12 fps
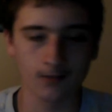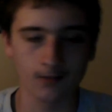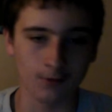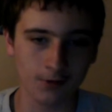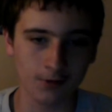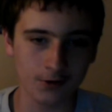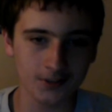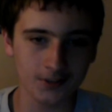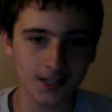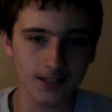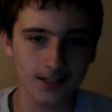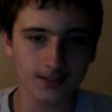Well,
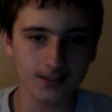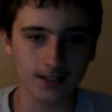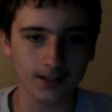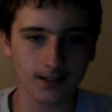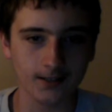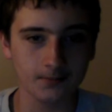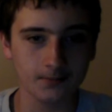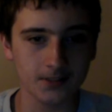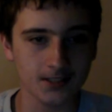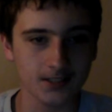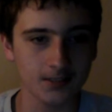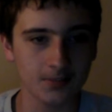Thursdays,
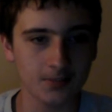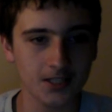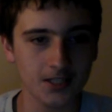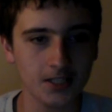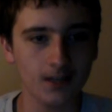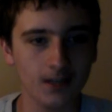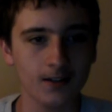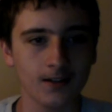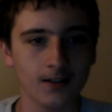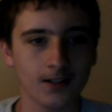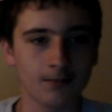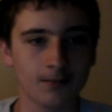it's going to be
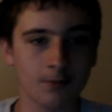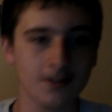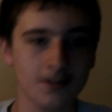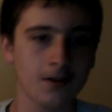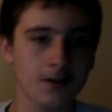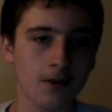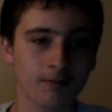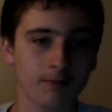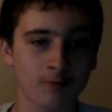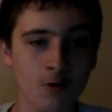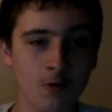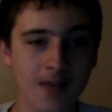what we call
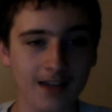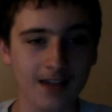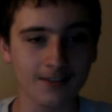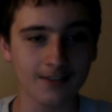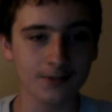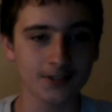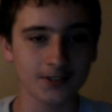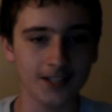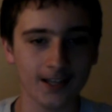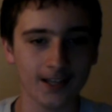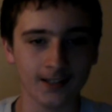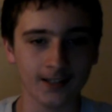Throwback
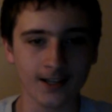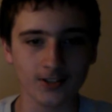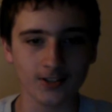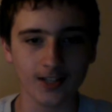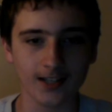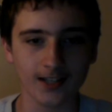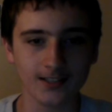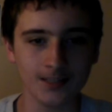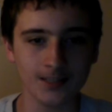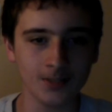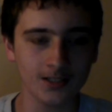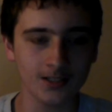Thursday,
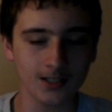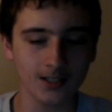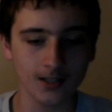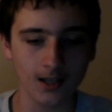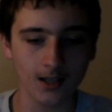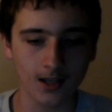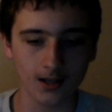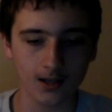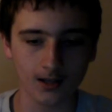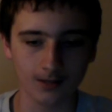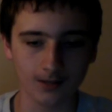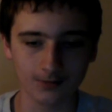#TBT.
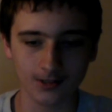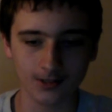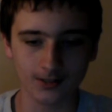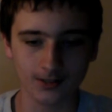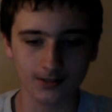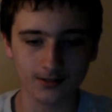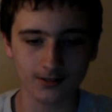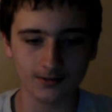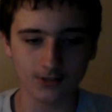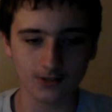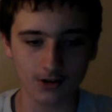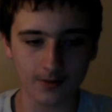We're going to
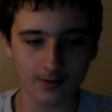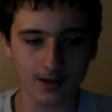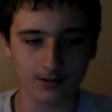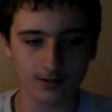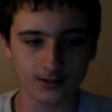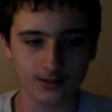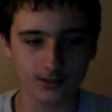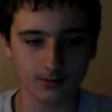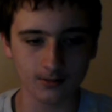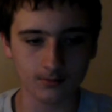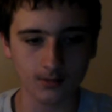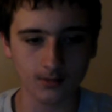talk about
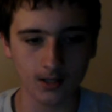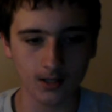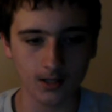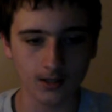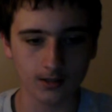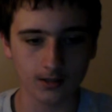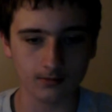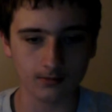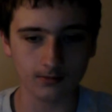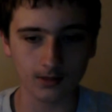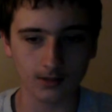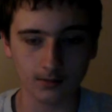some,
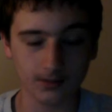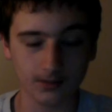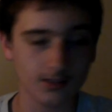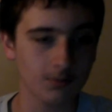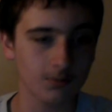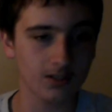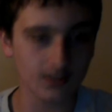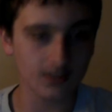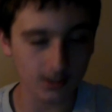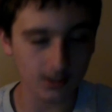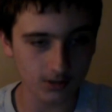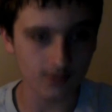it's going to be a
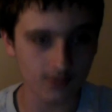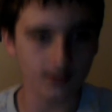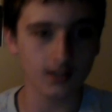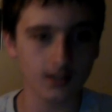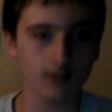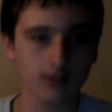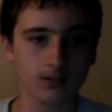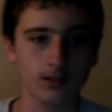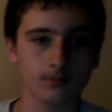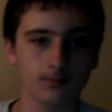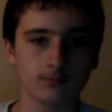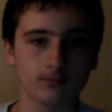discussions
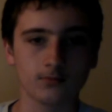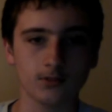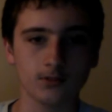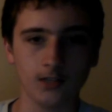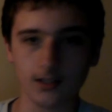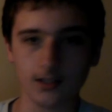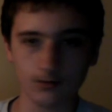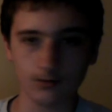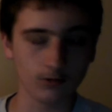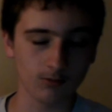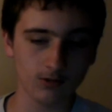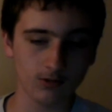video, like
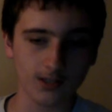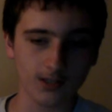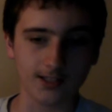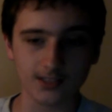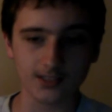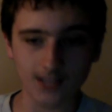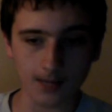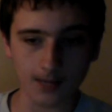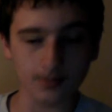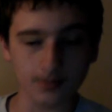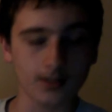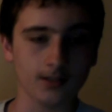normal,
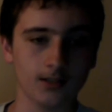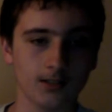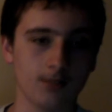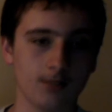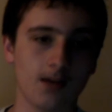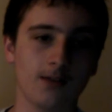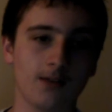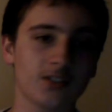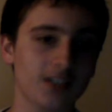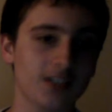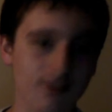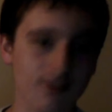except,
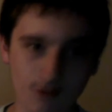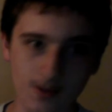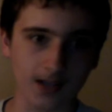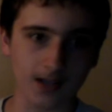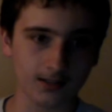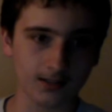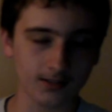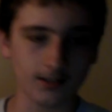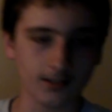obviously, throwback.